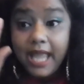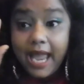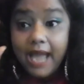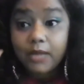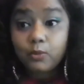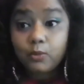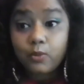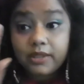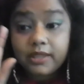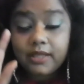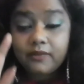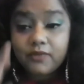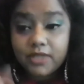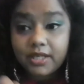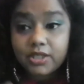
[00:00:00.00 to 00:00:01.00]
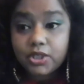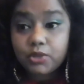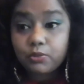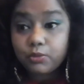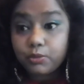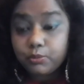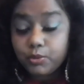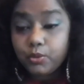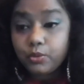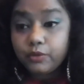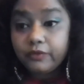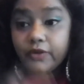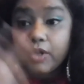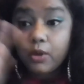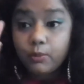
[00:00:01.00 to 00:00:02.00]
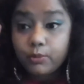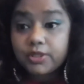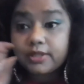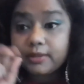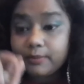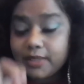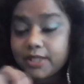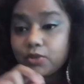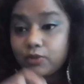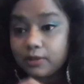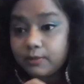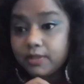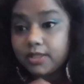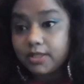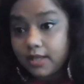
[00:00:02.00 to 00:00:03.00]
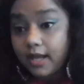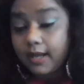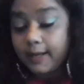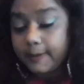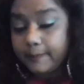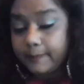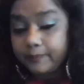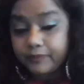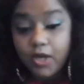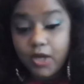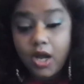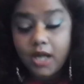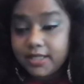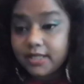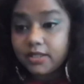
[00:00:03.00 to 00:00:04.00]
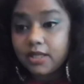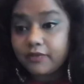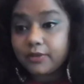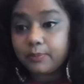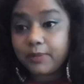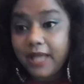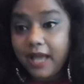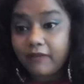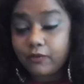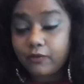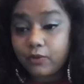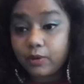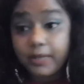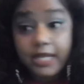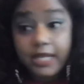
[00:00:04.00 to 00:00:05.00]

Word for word: and what they've done to remove Muslim extremist um, content off the platform.